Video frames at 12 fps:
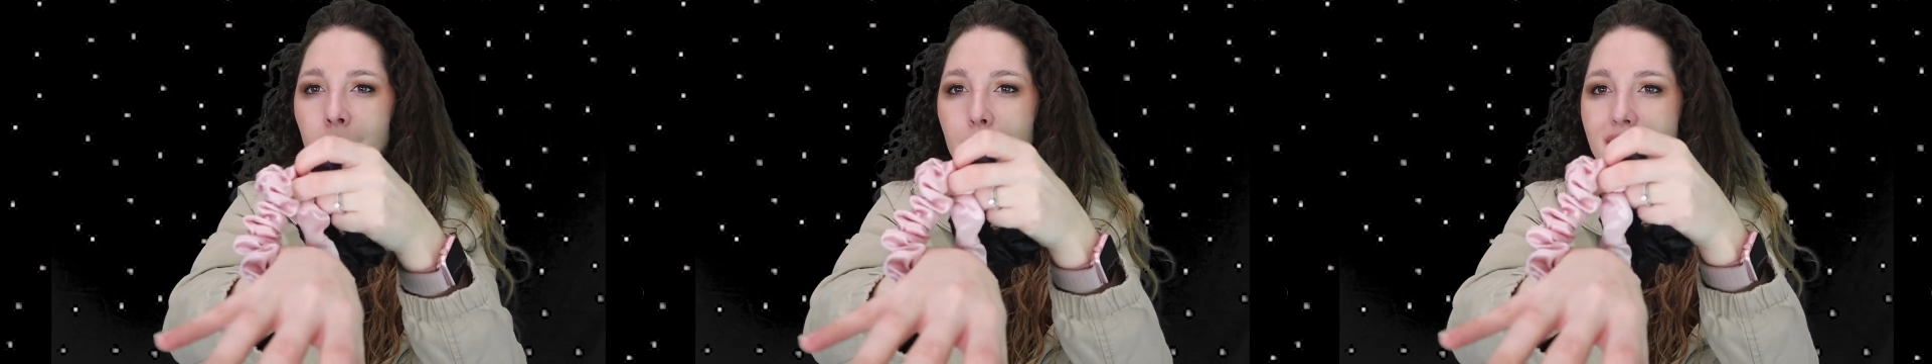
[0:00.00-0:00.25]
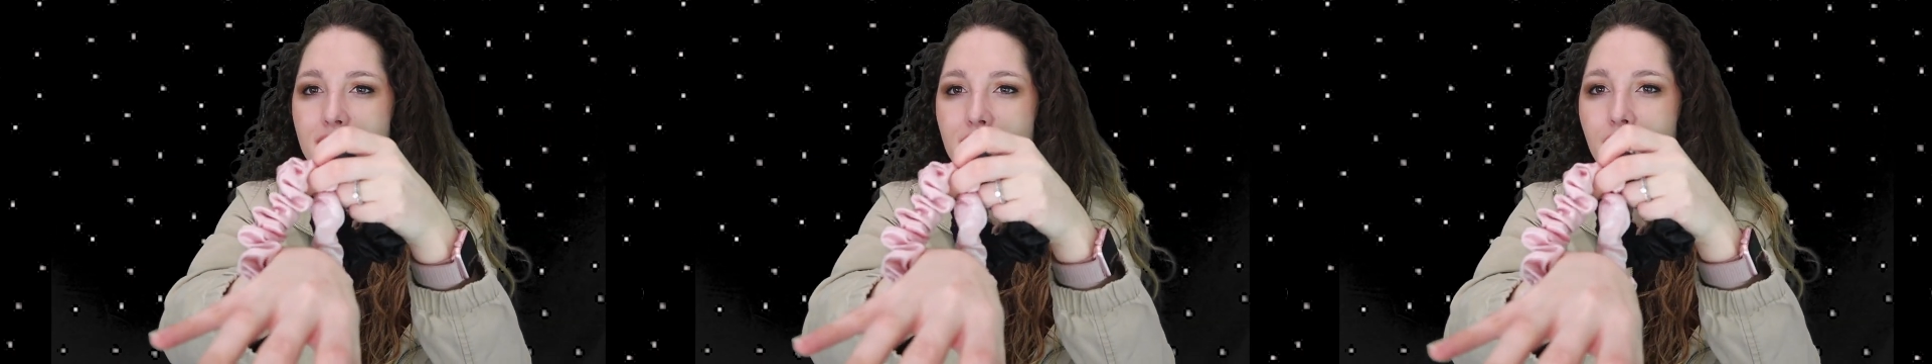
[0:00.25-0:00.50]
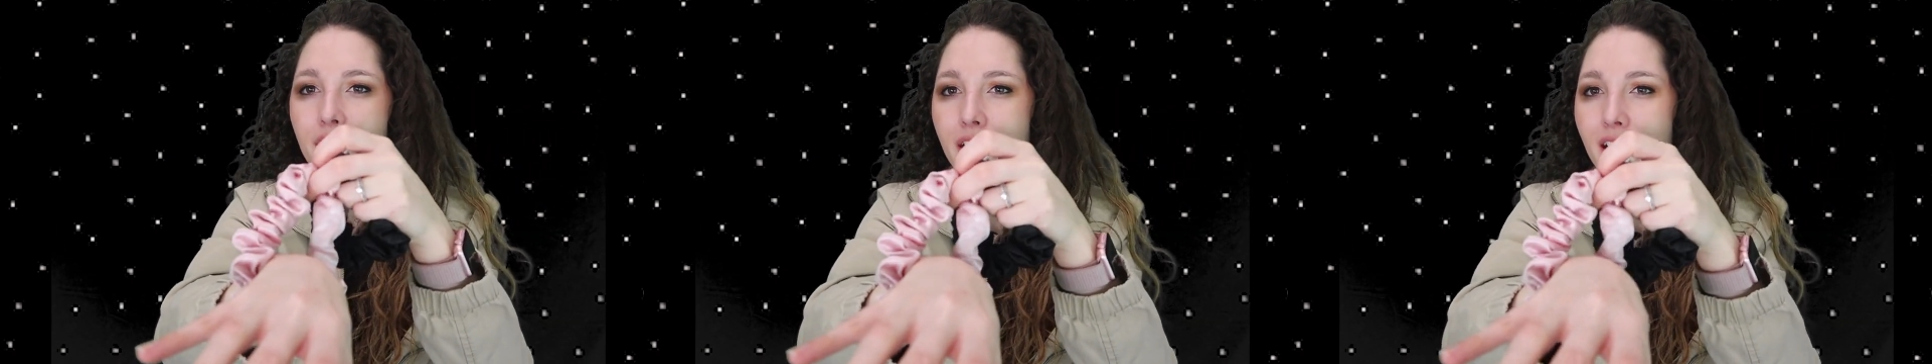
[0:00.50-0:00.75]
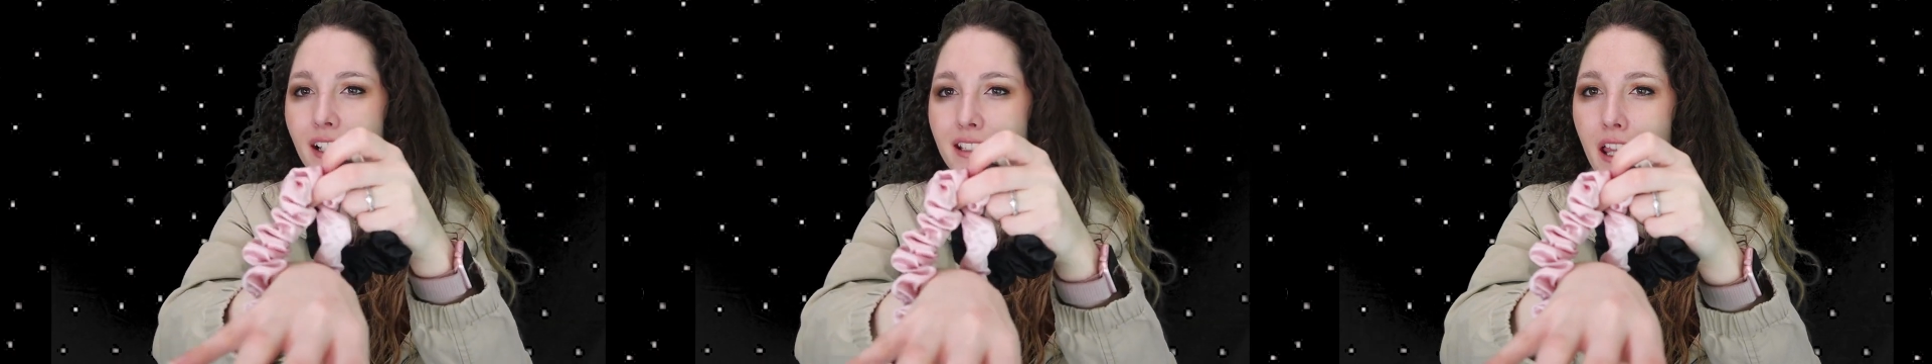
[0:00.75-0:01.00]
but still
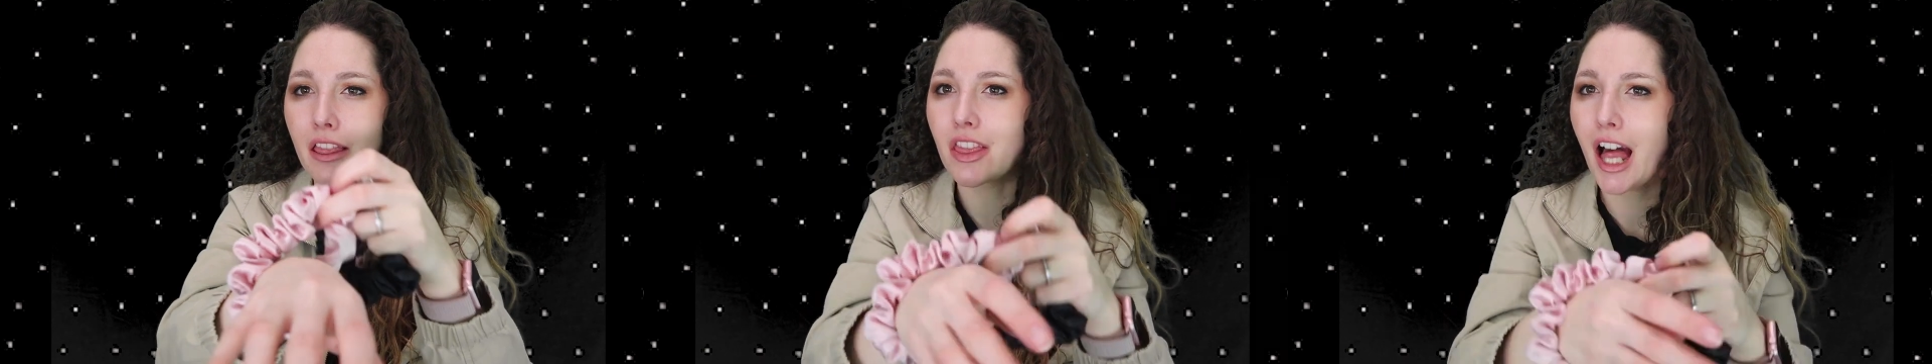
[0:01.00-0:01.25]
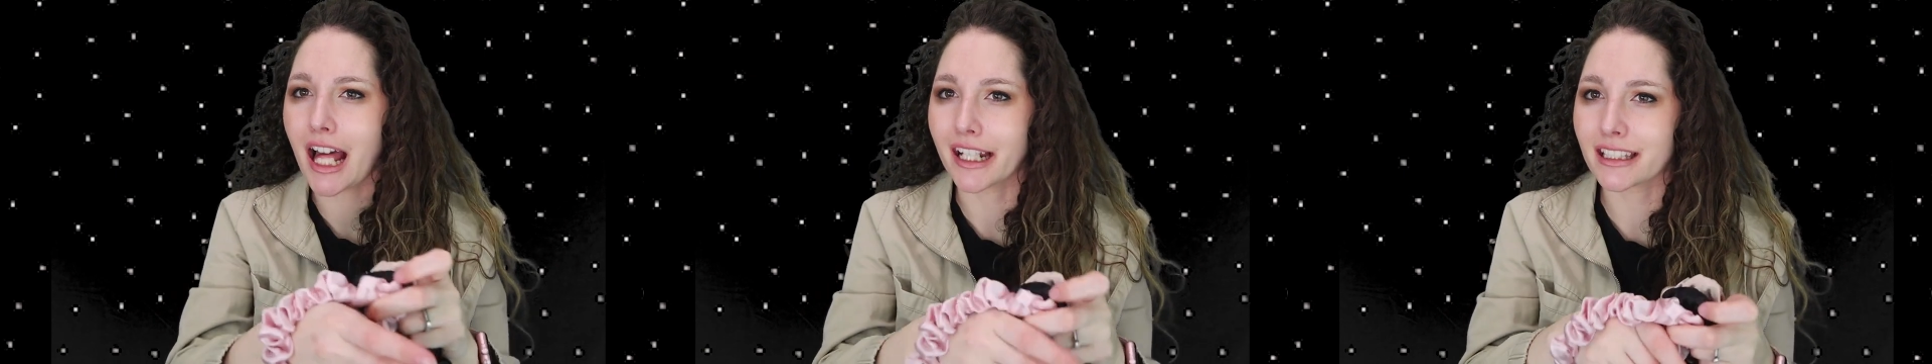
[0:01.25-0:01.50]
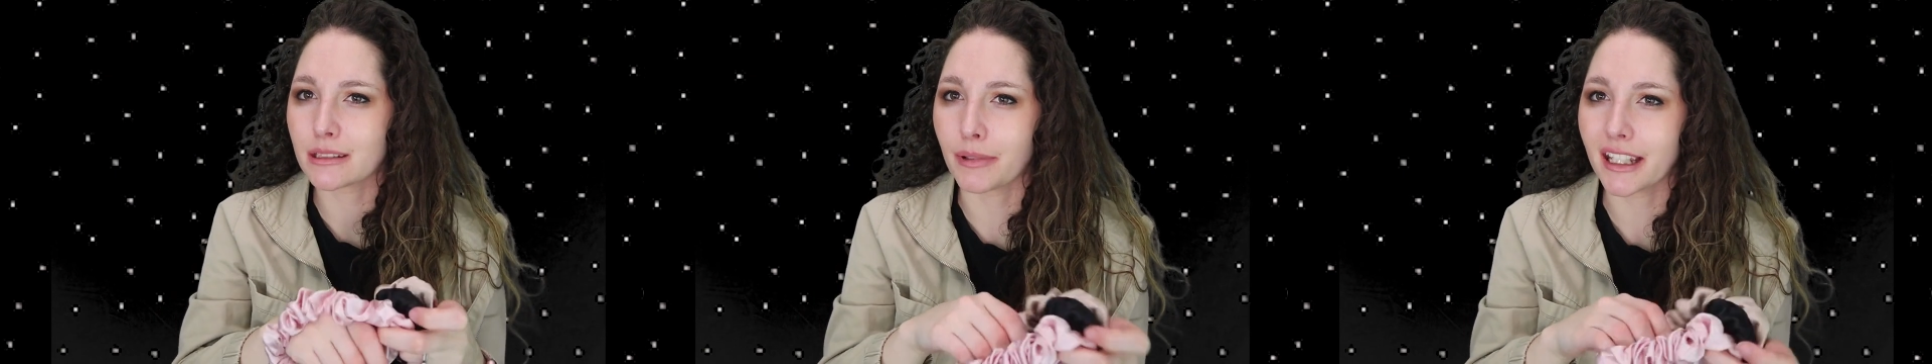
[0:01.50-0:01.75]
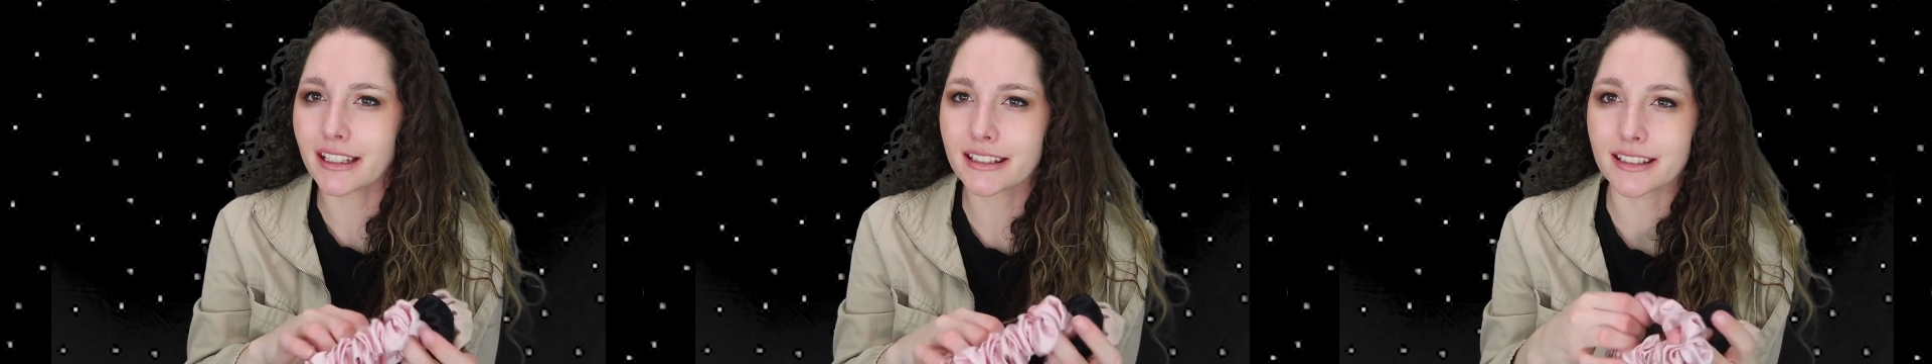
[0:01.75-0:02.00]
like that's a lot of
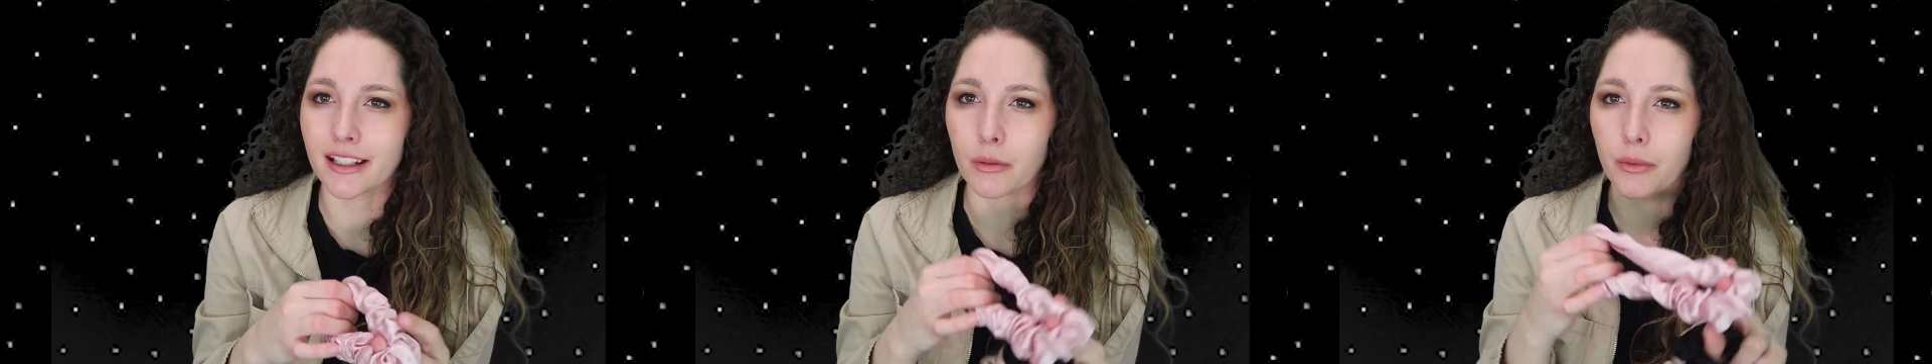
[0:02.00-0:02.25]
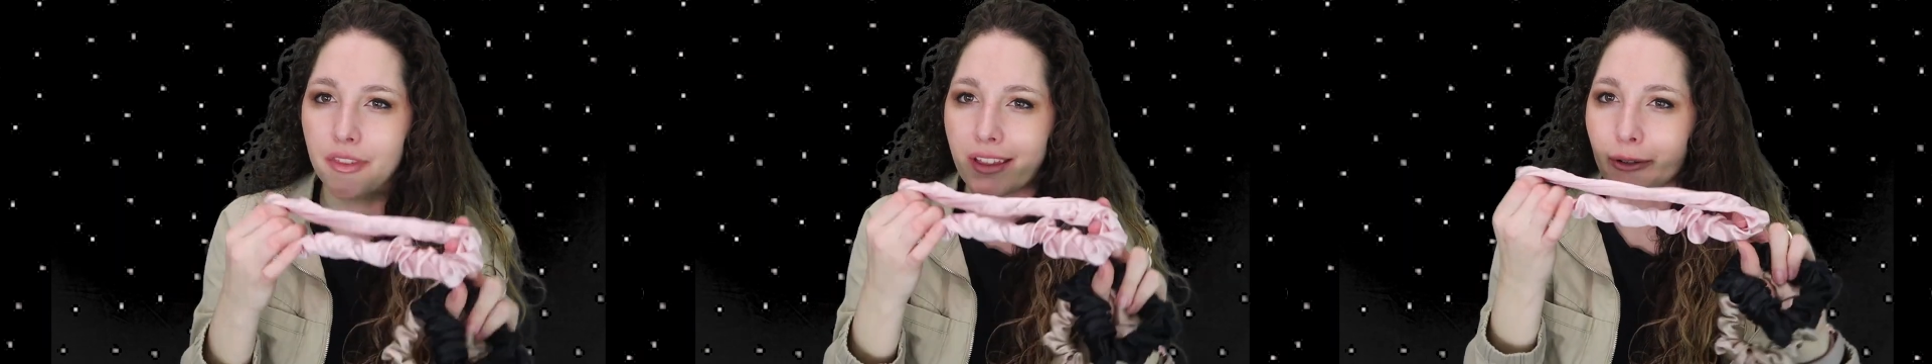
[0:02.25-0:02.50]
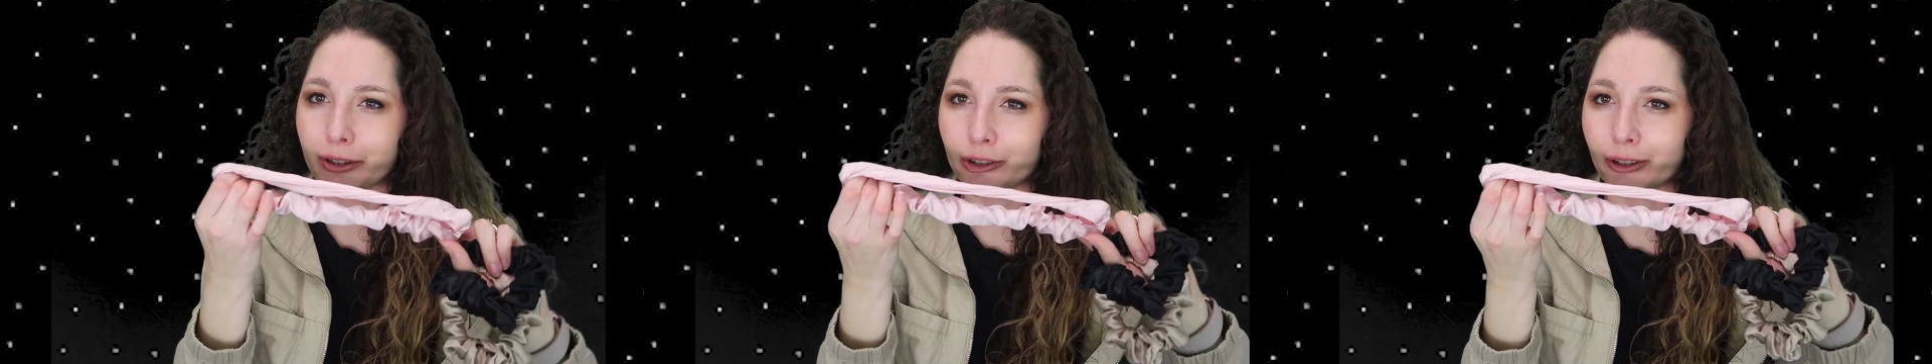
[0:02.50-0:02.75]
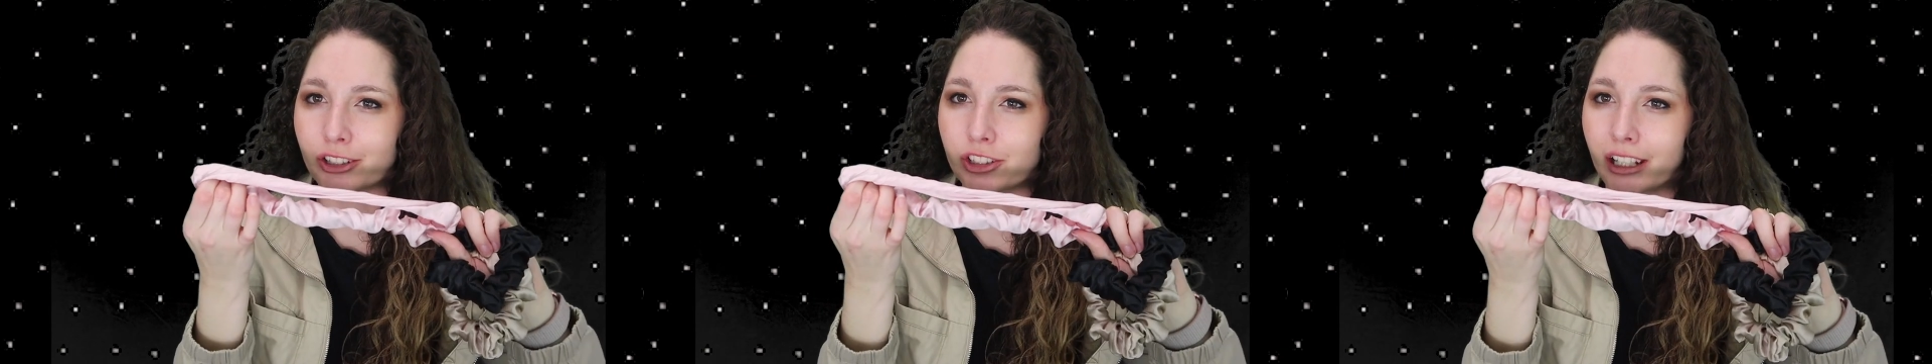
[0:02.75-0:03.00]
space without
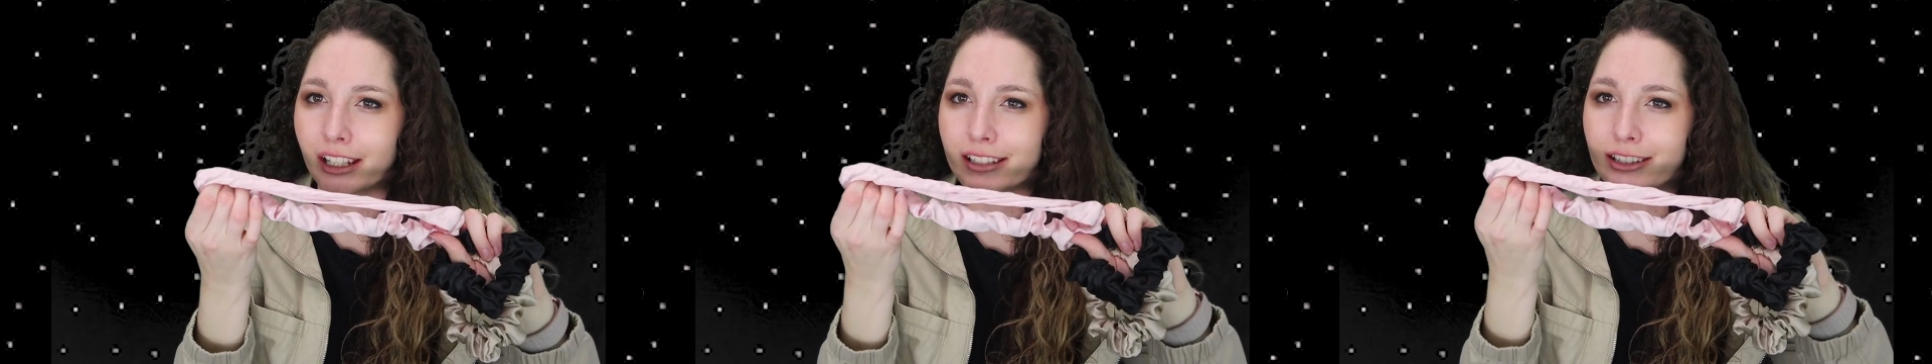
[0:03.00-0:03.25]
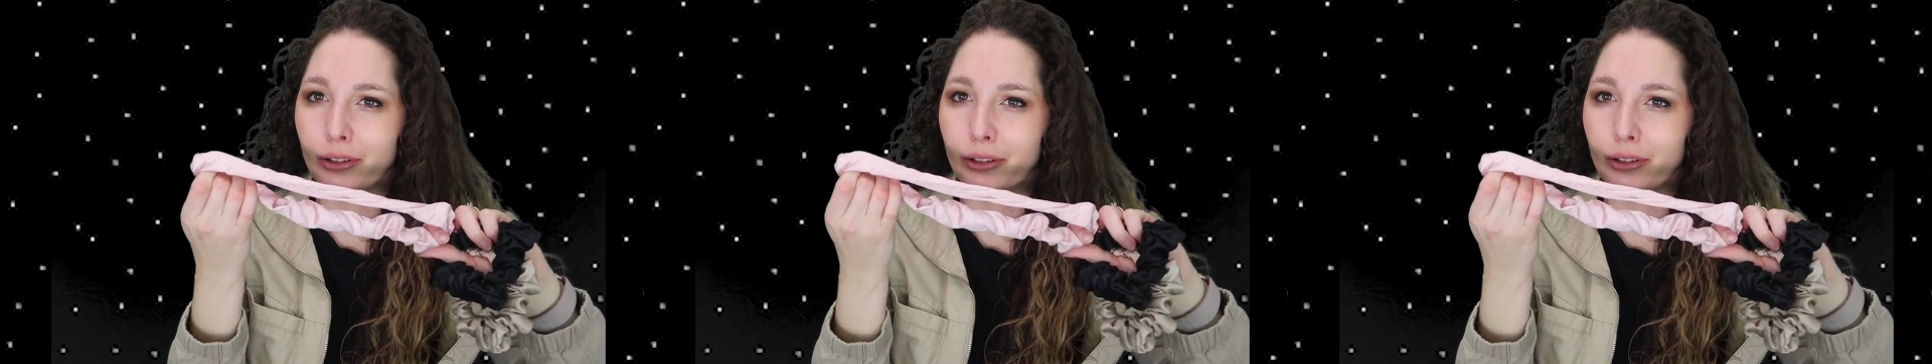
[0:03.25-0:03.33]
stretching it.